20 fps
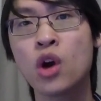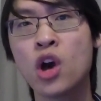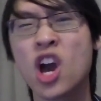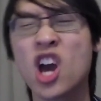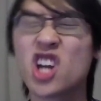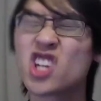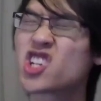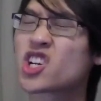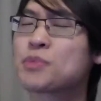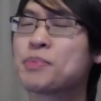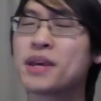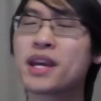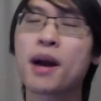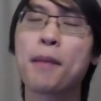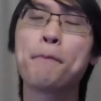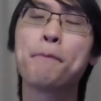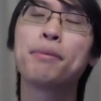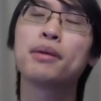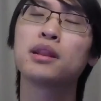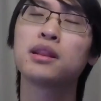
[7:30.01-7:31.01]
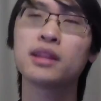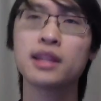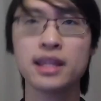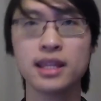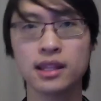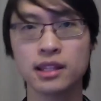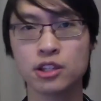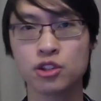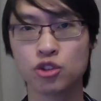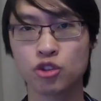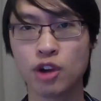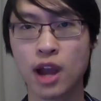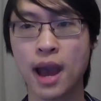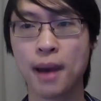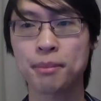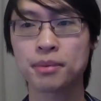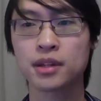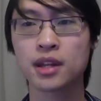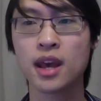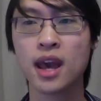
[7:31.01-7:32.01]
should be completely
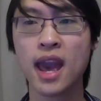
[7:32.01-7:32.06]
scrapped